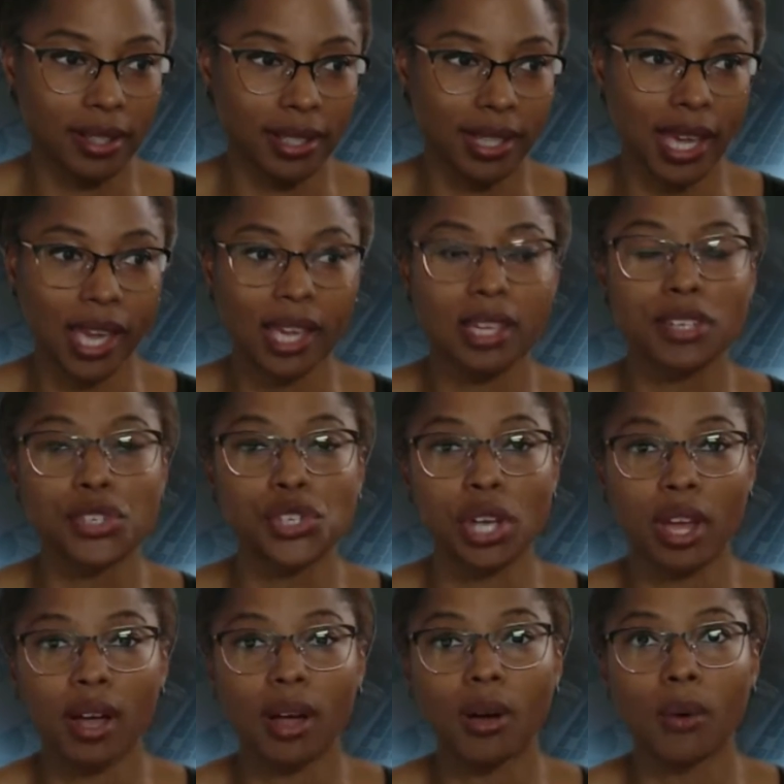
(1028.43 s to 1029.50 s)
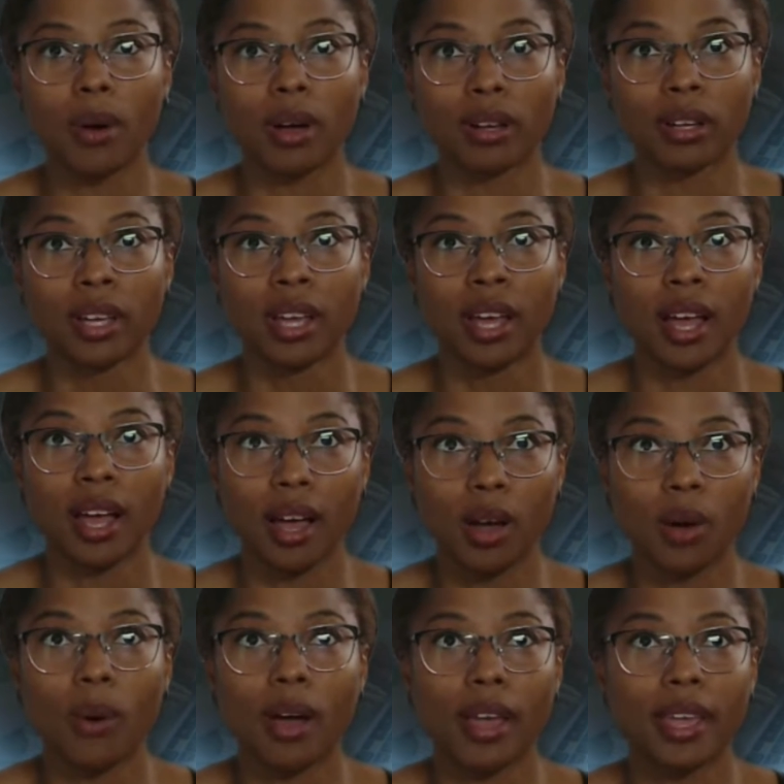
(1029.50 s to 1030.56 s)
gauge how
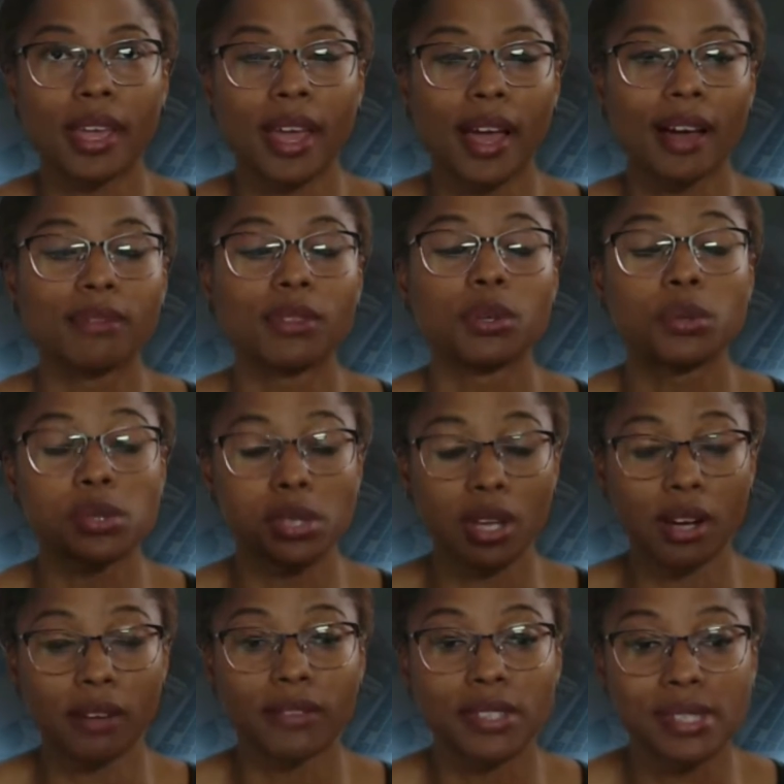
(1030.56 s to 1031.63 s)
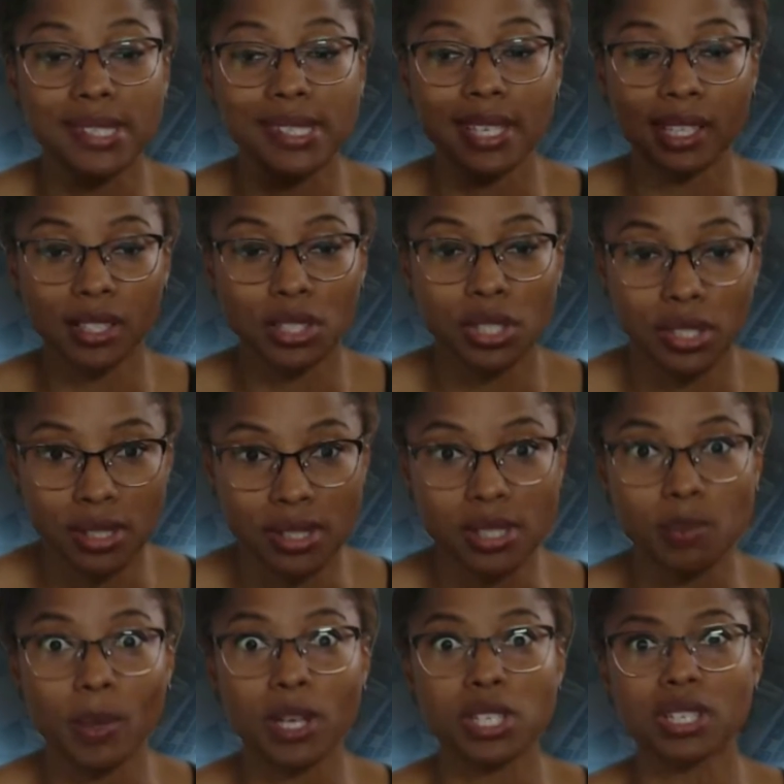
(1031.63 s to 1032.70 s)
I have those conversations,
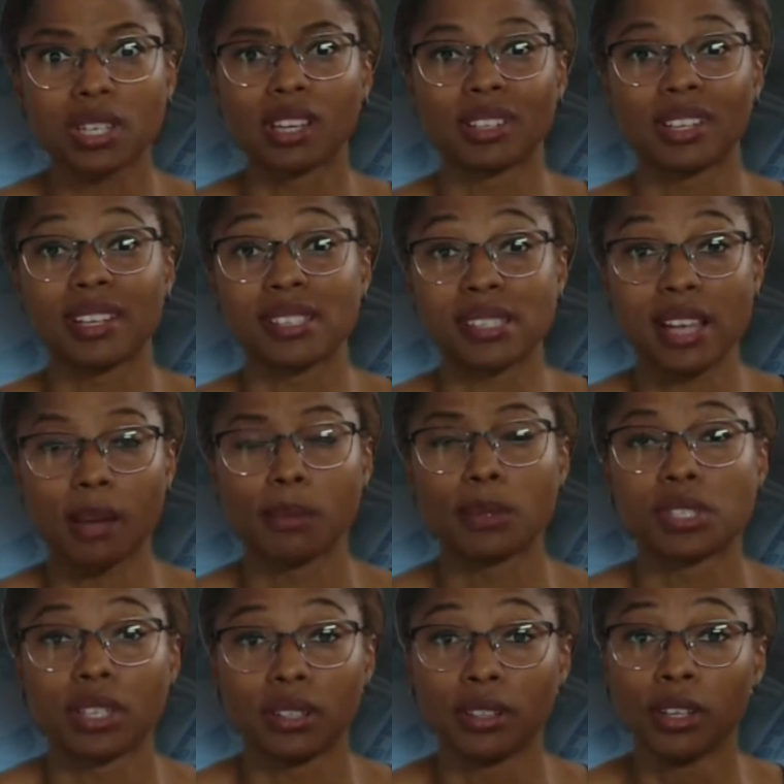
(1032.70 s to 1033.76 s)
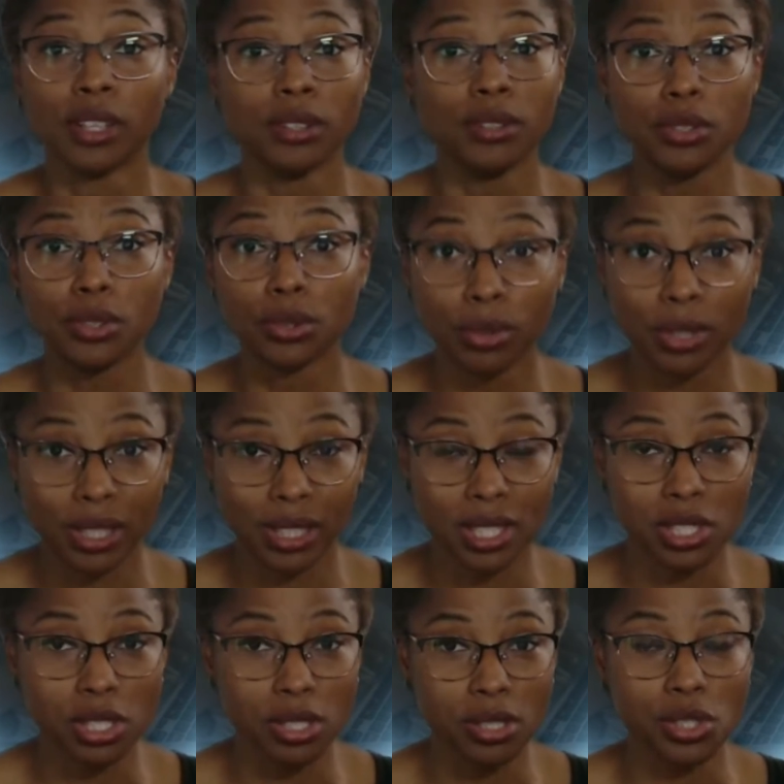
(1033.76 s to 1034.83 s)
especially in establishing new
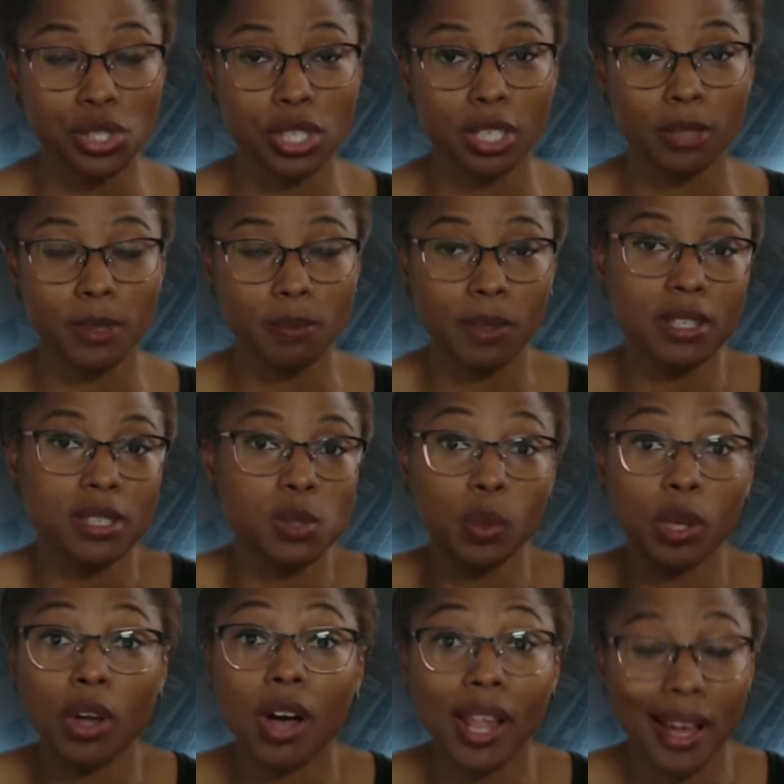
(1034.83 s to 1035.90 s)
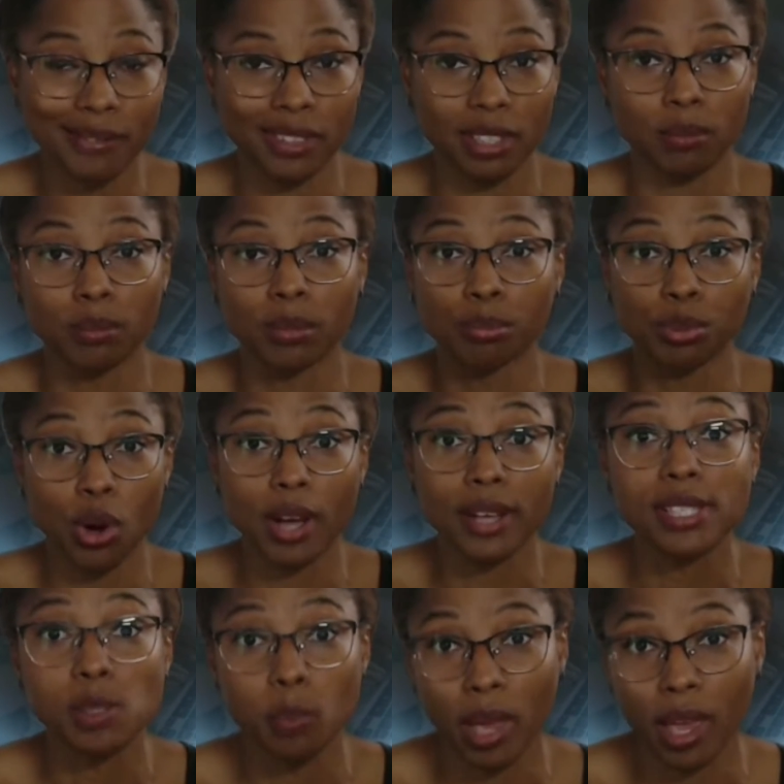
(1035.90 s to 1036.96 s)
relationships, because we all have to
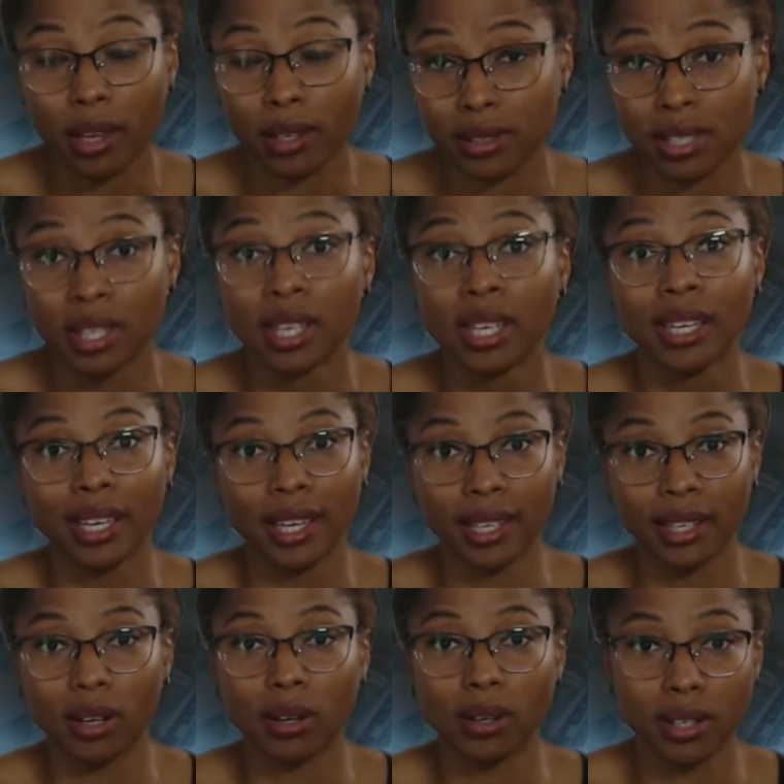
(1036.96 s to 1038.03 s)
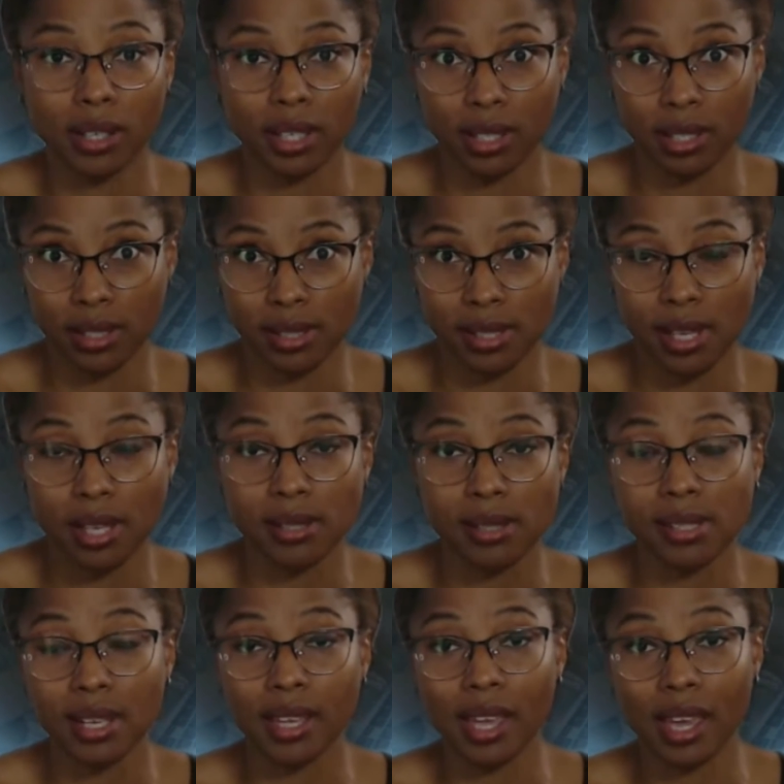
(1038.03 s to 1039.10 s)
prospect in a sense
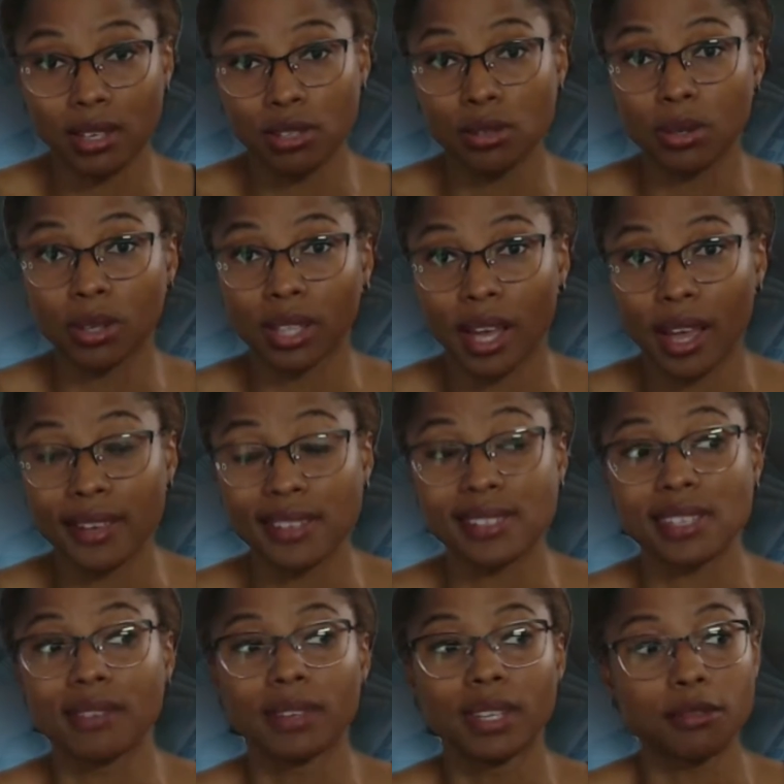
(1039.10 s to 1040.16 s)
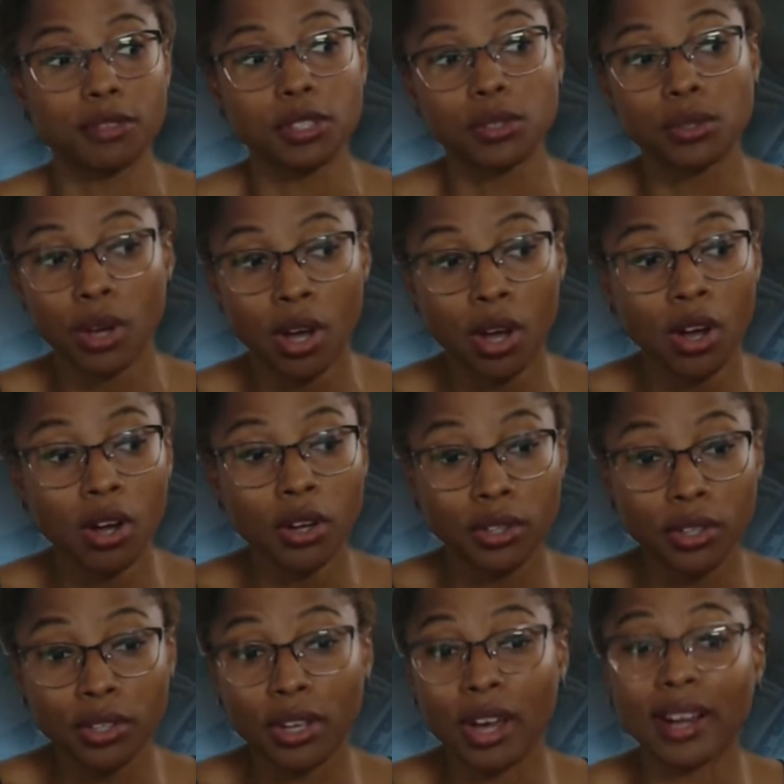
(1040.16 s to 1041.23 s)
to get new clients, even if you're
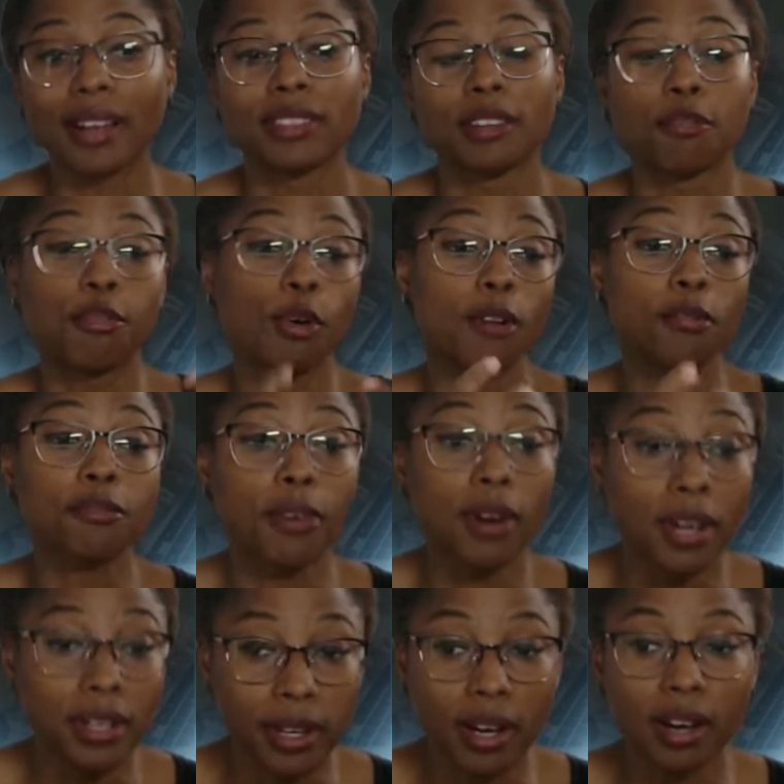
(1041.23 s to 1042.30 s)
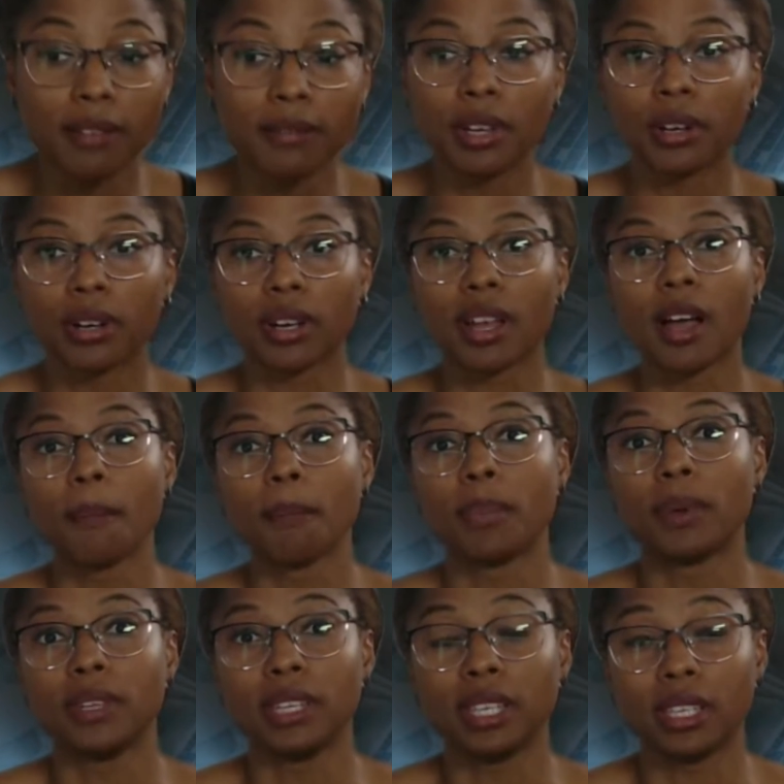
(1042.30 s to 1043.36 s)
not at the forefront of your
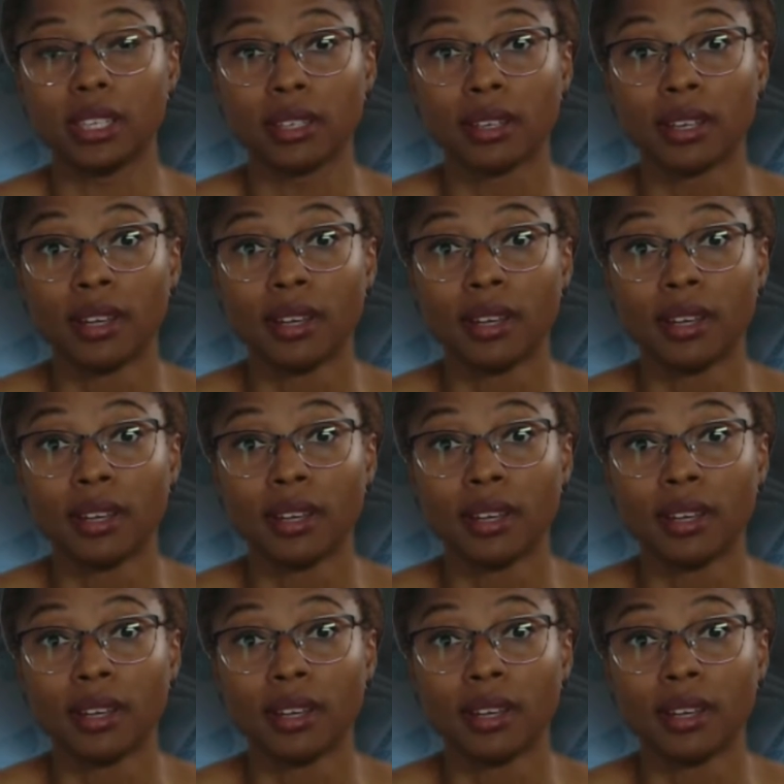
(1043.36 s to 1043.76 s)
company,